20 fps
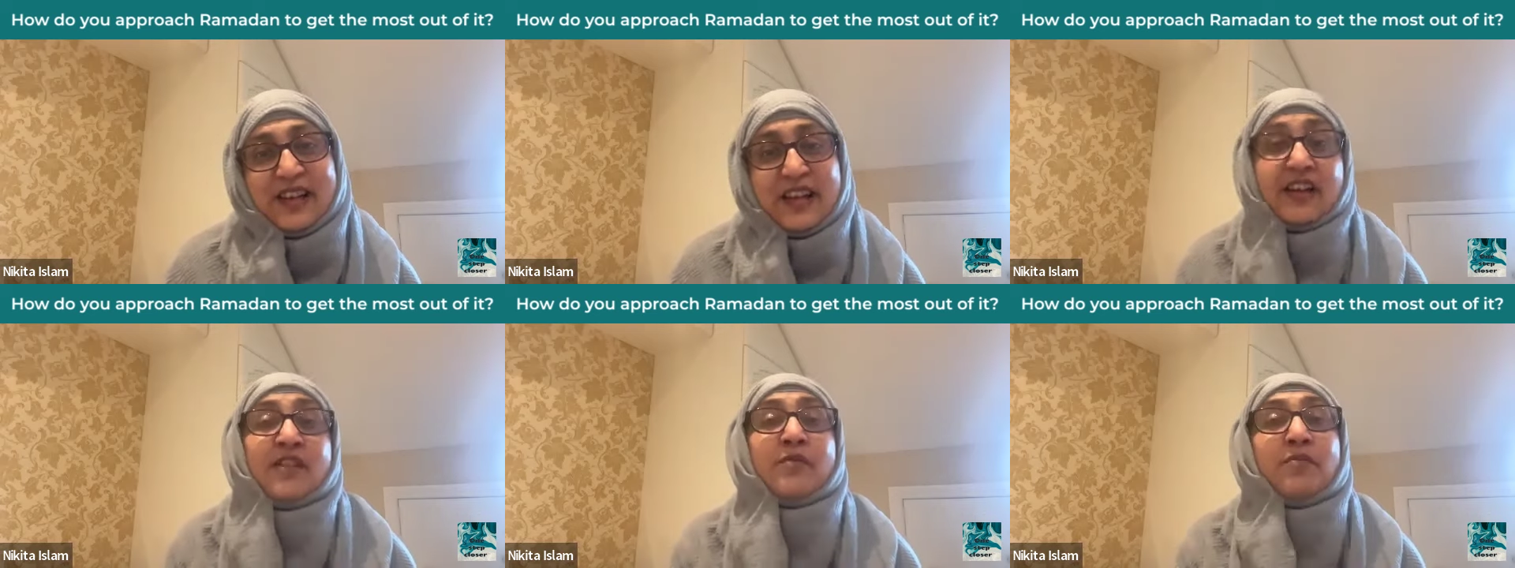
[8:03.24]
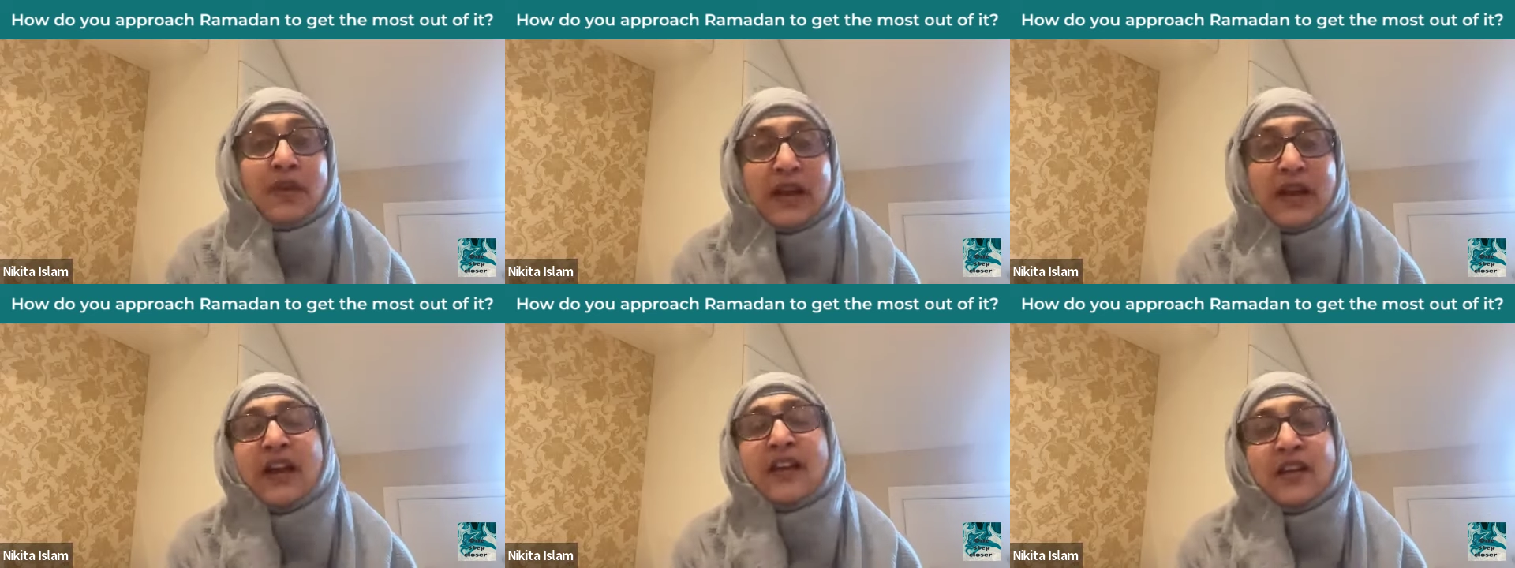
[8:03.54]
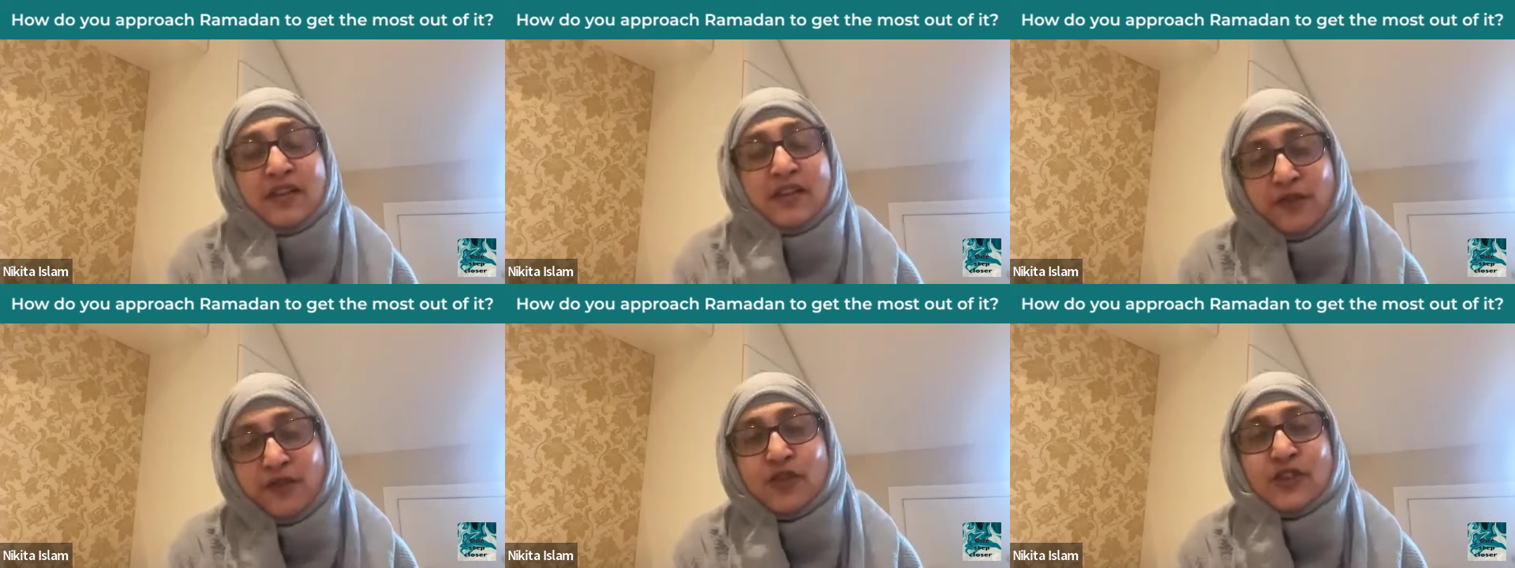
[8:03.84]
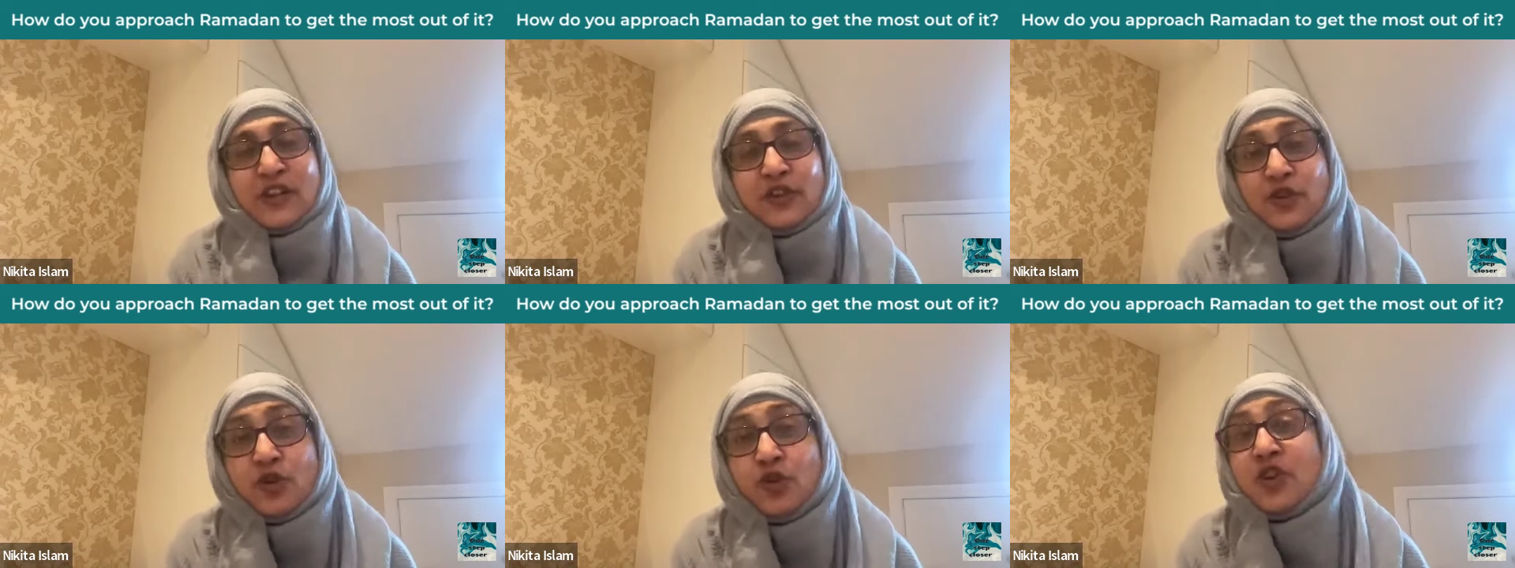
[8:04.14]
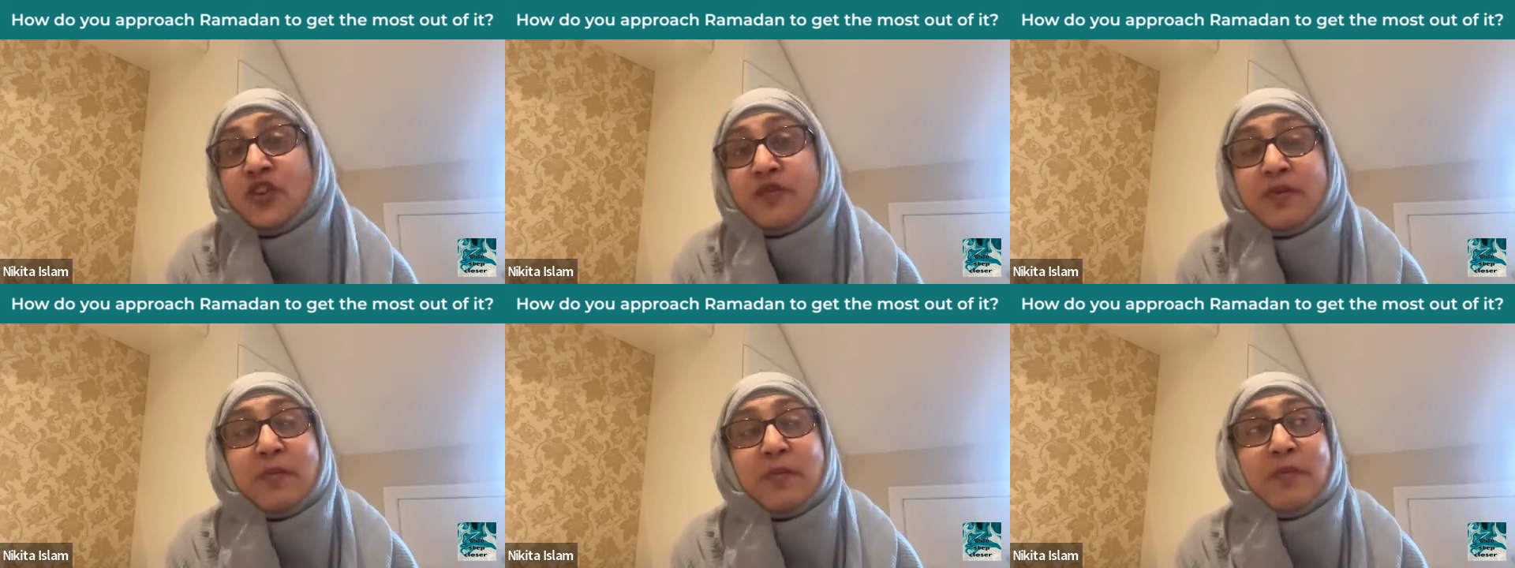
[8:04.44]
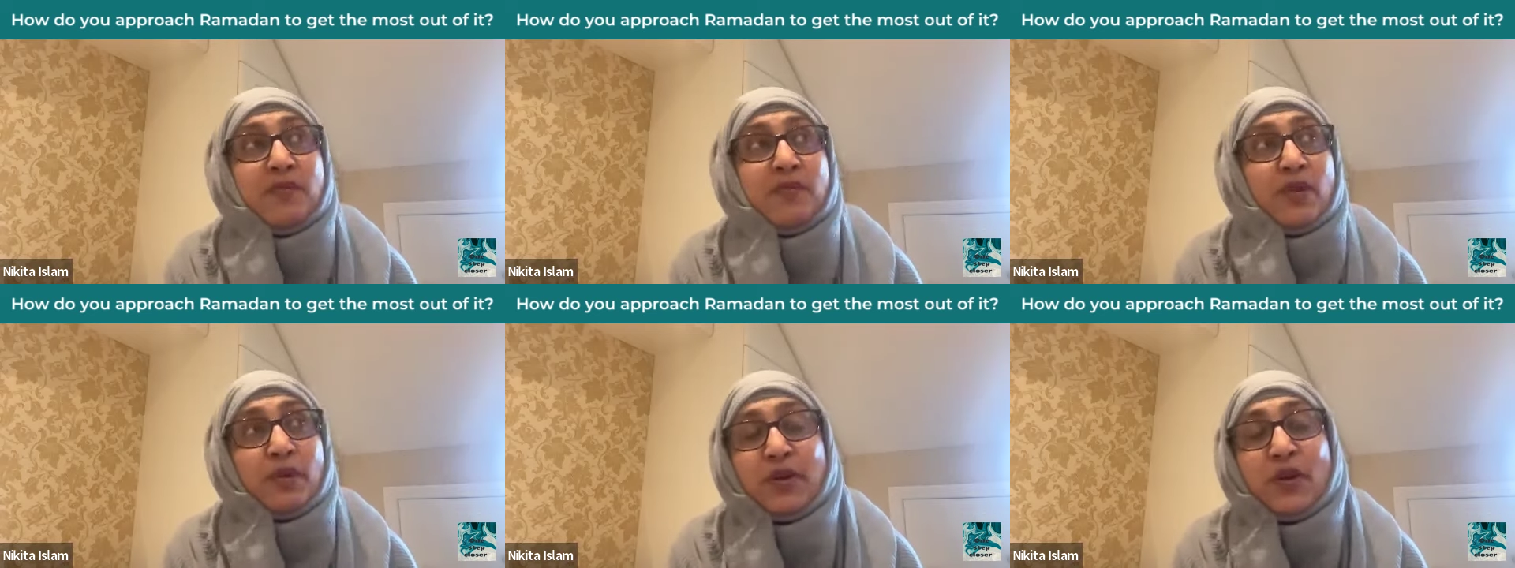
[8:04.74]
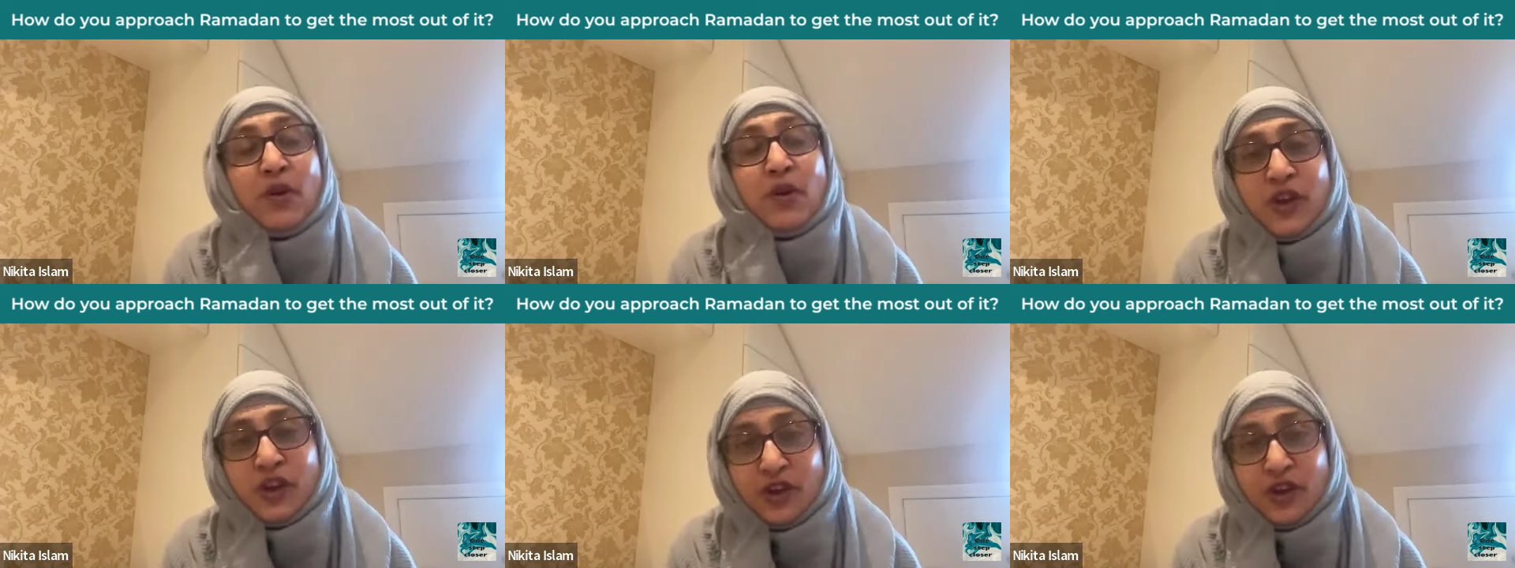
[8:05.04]
and of course, I don't know if my mom will
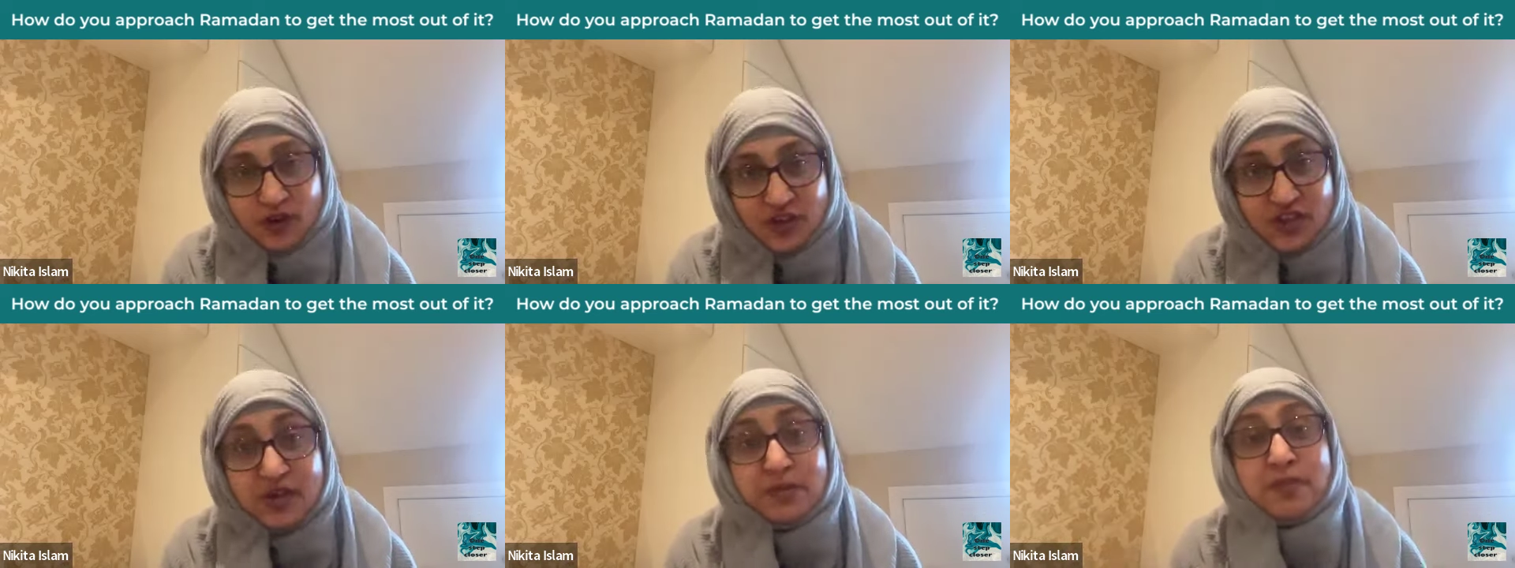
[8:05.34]
be okay or not.